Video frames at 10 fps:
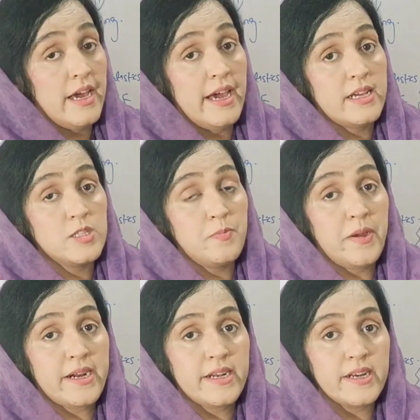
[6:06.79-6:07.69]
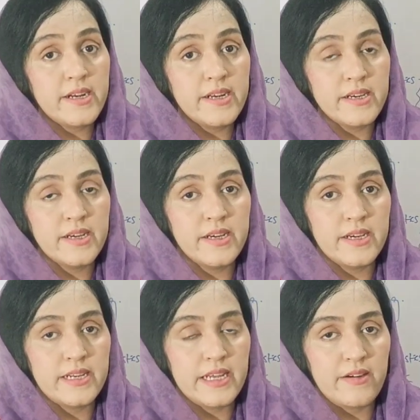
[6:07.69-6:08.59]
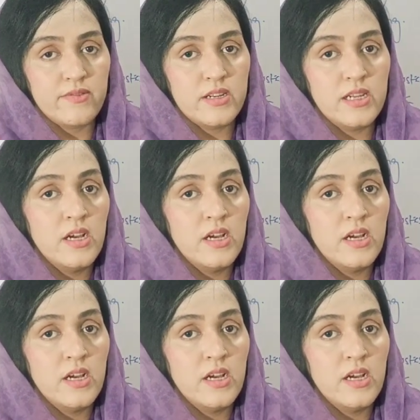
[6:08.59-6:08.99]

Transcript: expected level